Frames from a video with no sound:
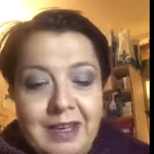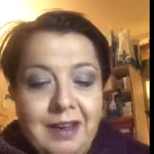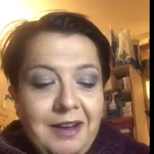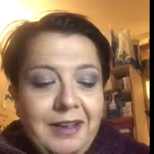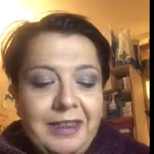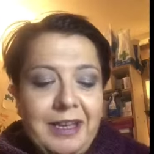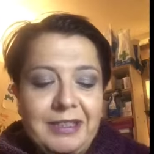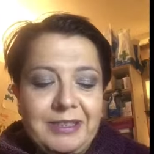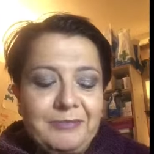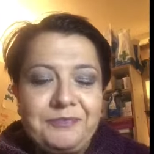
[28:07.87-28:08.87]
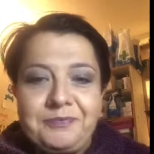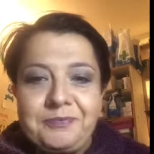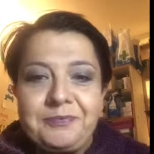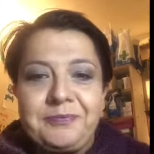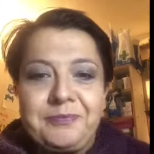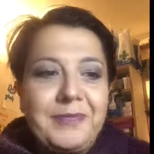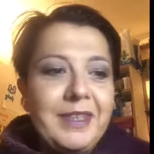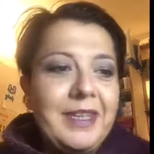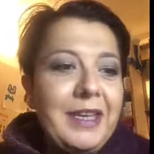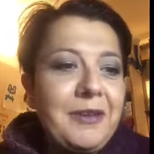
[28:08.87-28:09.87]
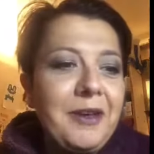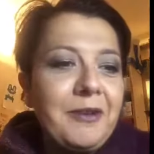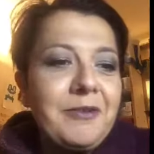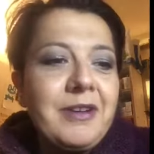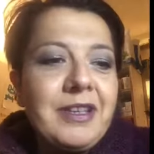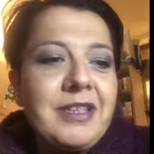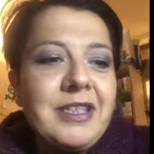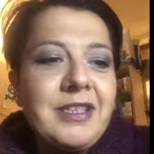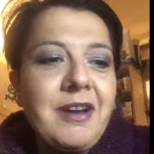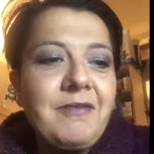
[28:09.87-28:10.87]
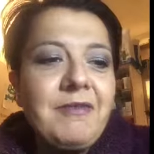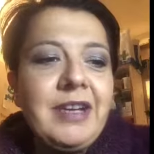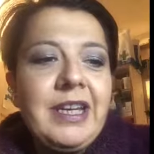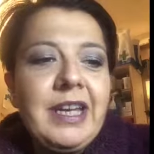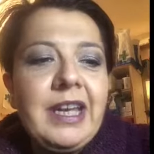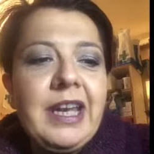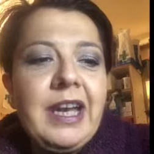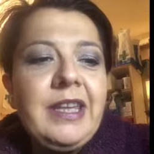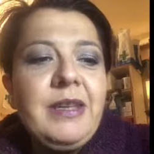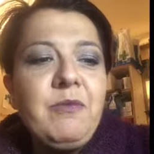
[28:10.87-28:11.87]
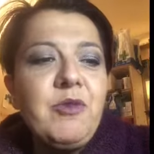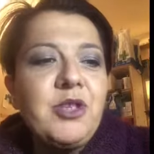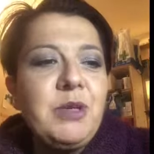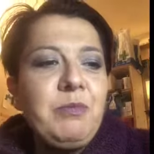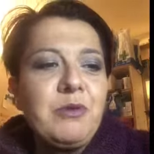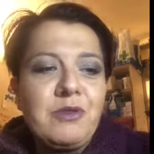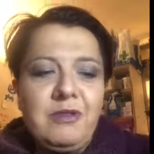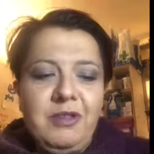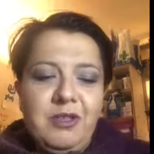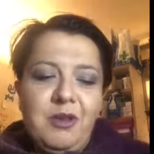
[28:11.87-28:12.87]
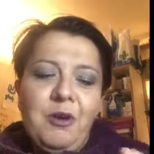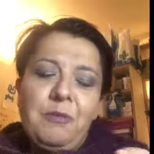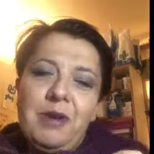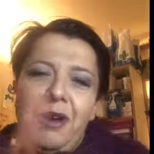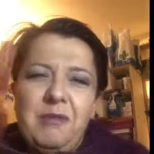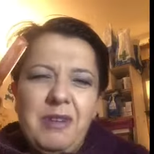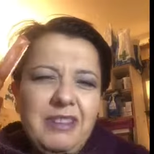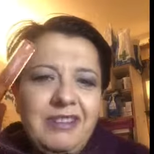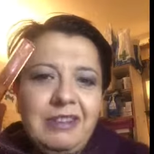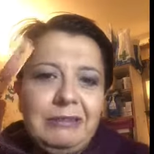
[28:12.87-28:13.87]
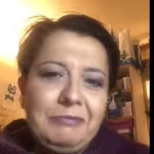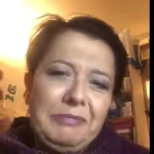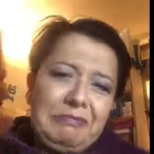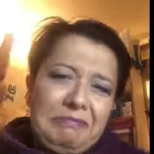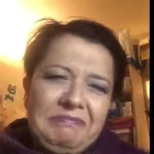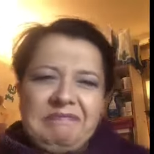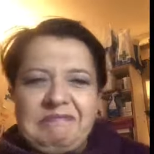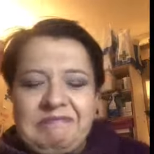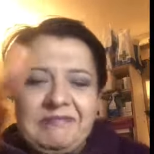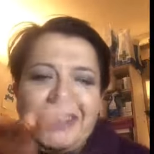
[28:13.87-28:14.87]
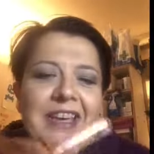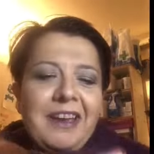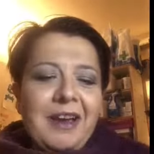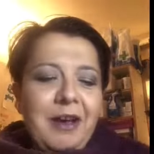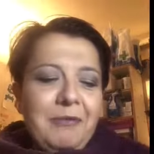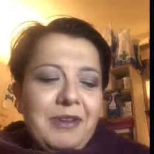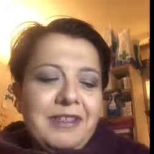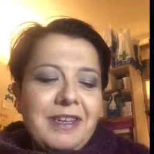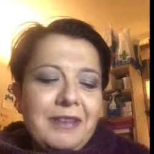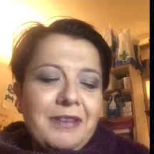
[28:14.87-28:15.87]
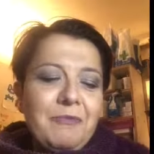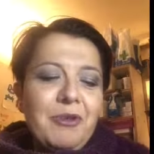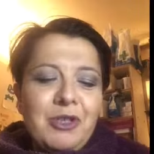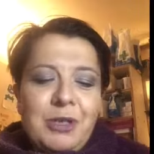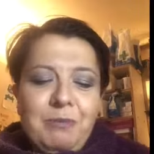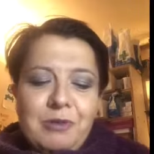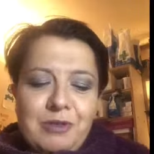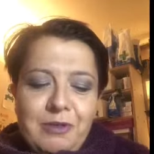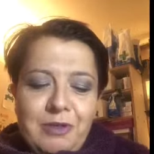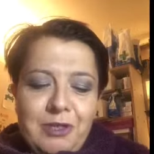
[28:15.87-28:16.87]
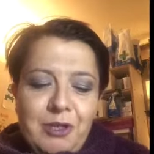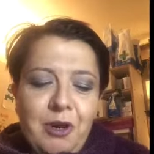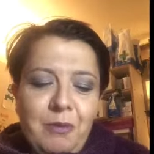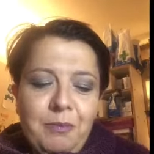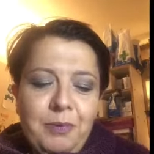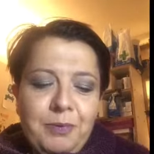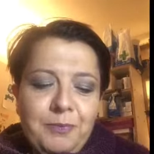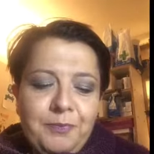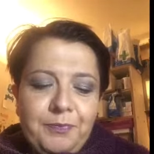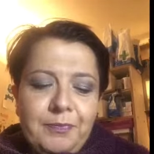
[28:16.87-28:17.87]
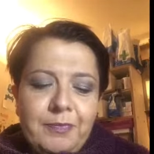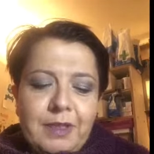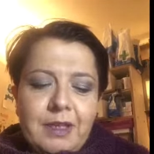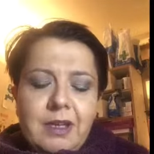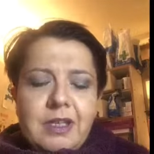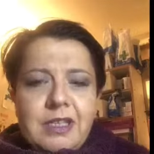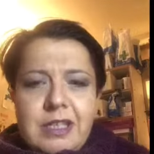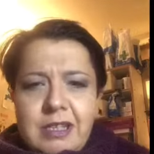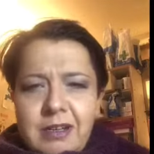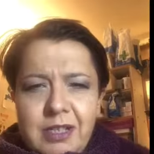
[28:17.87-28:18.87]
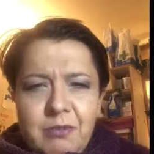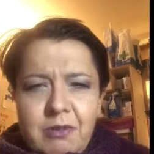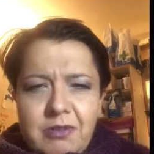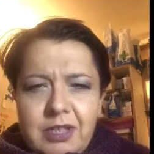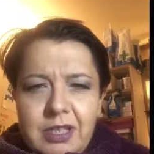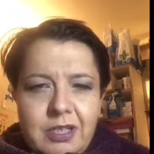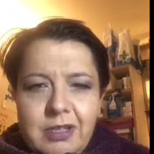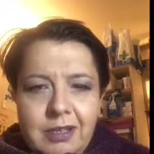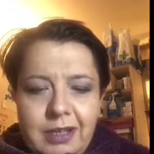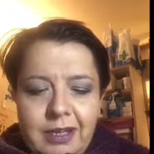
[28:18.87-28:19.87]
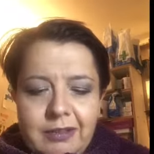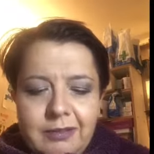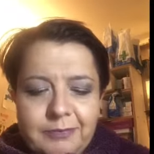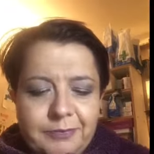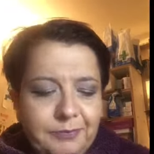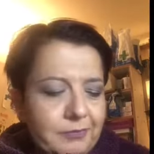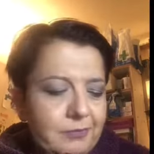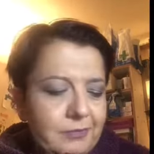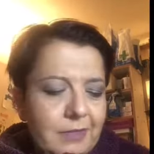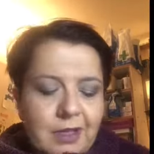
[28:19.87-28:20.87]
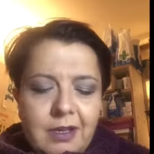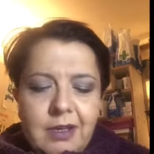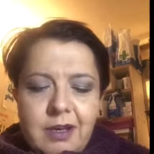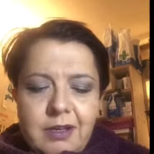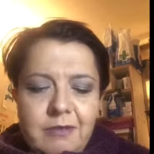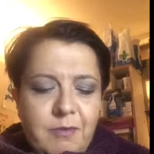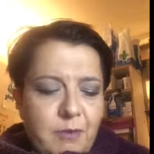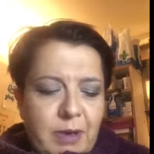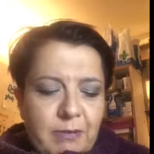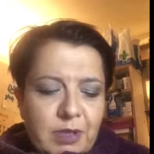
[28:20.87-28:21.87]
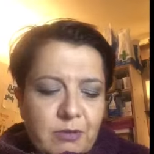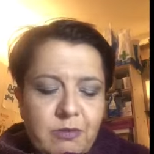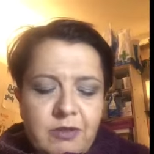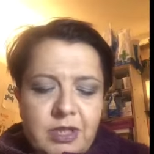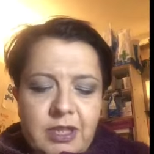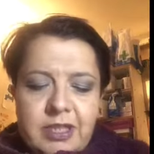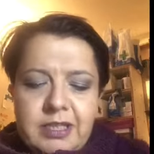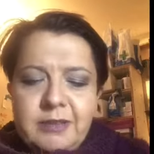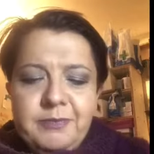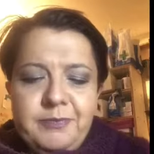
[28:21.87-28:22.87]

I like that. There you go, a discovery. And then what she puts on the top, I wonder. Hmm. I wonder what she puts on the top. Did I swatch this earlier? I don't remember swatching this.